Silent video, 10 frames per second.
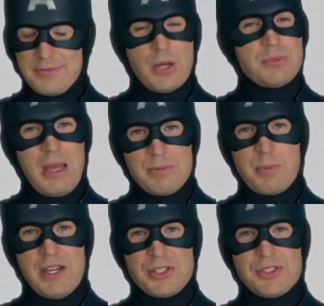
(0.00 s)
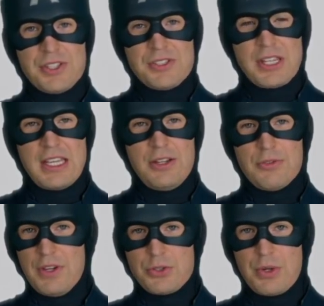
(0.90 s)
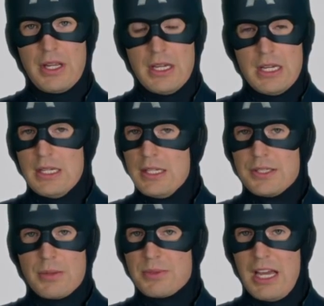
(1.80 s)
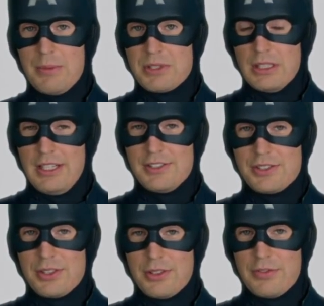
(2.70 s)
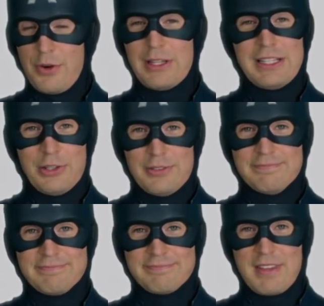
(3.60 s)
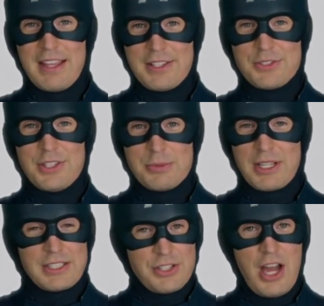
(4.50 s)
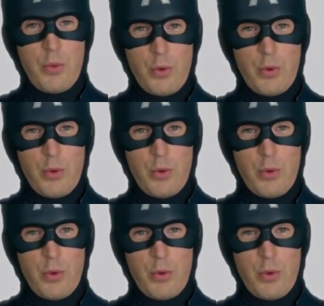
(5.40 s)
Sometimes patience is the key to victory. Sometimes it leads to very little and it seems like it's not